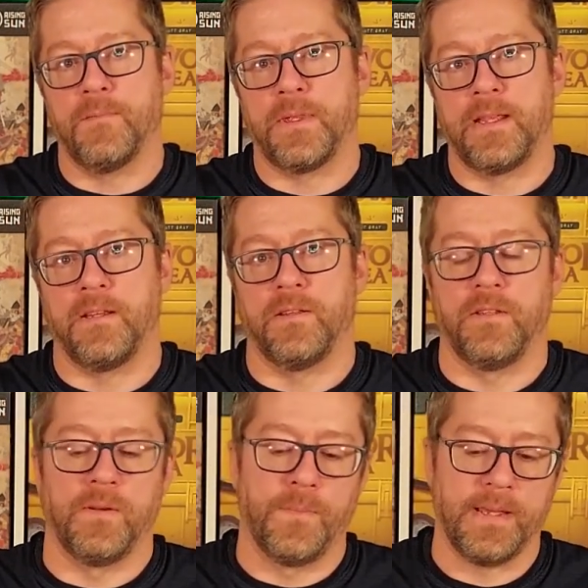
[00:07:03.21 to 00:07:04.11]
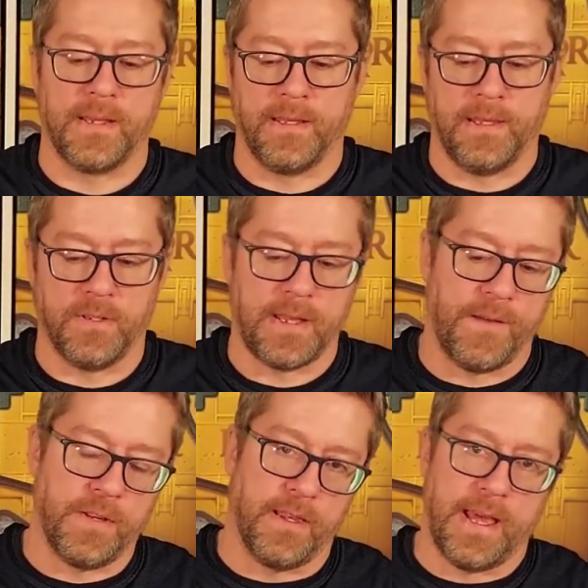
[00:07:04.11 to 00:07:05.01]
but then you basically just
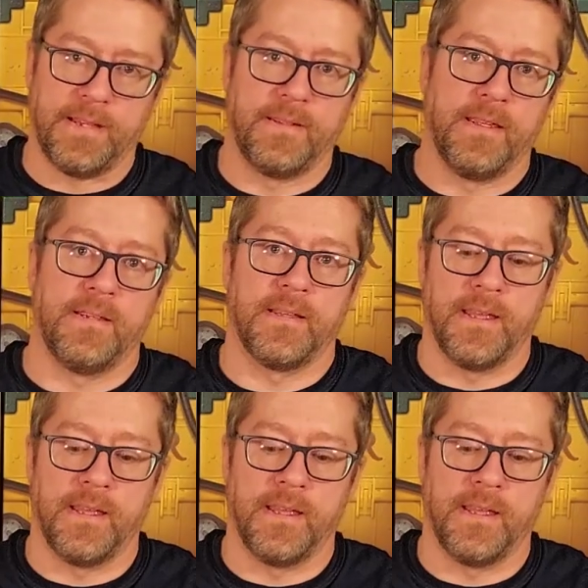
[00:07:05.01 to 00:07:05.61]
have to last to the